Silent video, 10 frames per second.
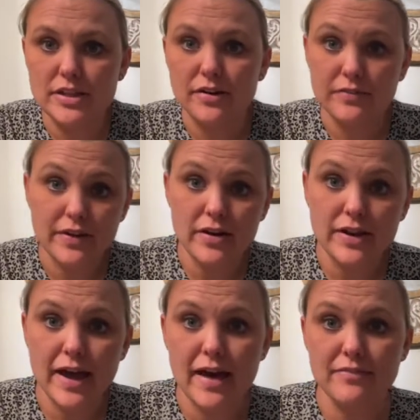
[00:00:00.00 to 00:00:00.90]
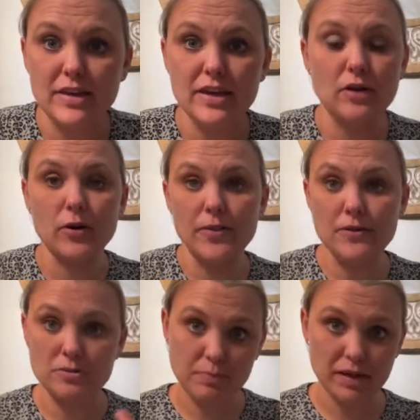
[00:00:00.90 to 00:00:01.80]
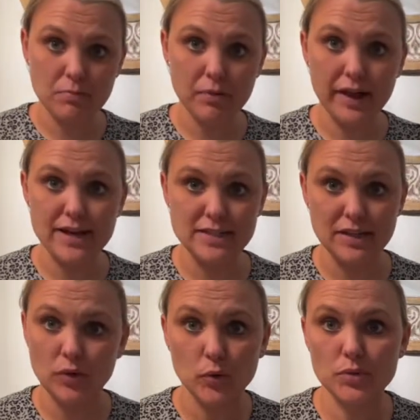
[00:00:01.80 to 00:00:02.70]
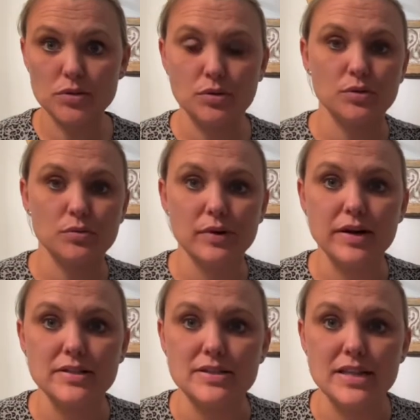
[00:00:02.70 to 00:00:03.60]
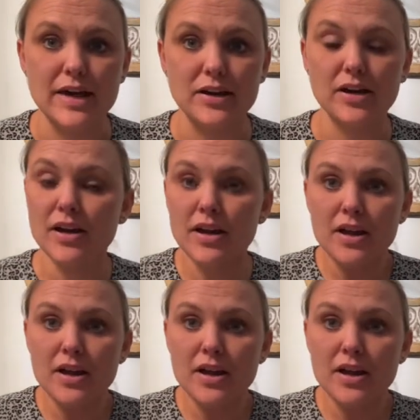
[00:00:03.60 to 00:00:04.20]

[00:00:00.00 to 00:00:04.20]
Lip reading: that are very heavy or those big plastic old school ones that are